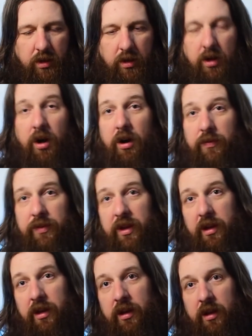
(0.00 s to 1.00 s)

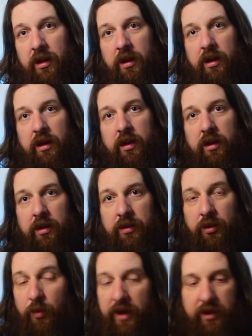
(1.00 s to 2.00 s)
Coffee,
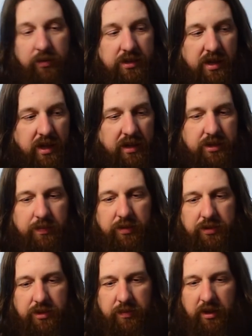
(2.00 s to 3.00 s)
the way it was not
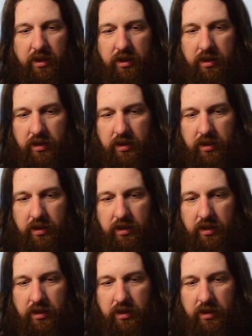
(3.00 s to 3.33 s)
supposed to be